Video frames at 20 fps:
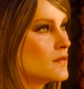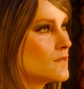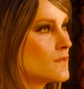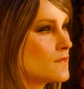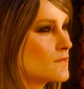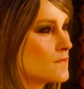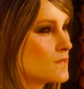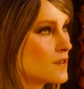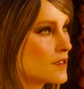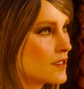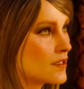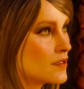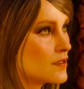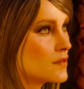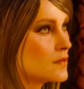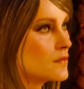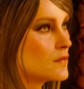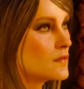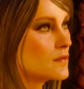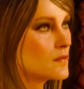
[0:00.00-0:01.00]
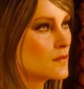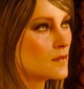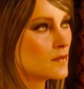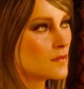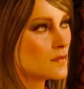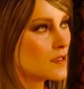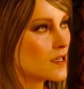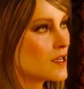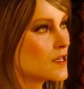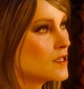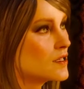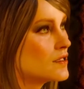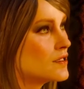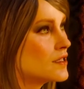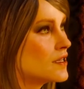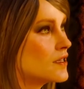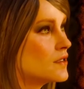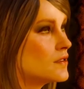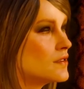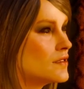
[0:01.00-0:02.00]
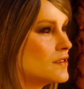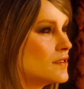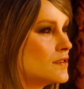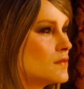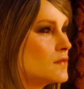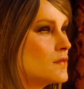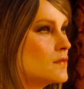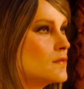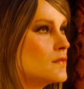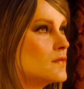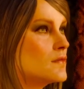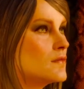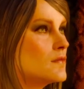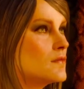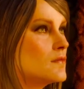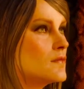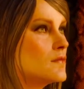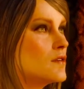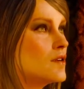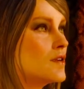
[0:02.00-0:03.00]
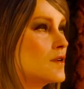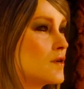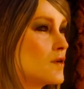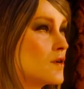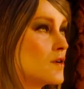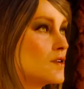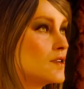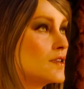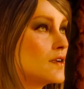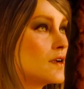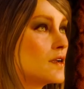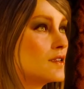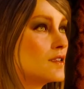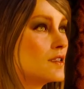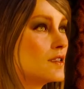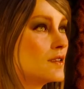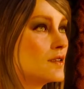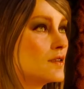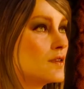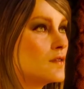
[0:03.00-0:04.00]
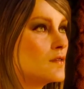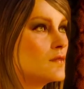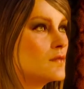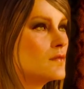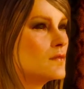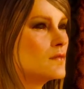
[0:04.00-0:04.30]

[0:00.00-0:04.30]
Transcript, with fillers: These memories, they're intense. Do you wish to continue?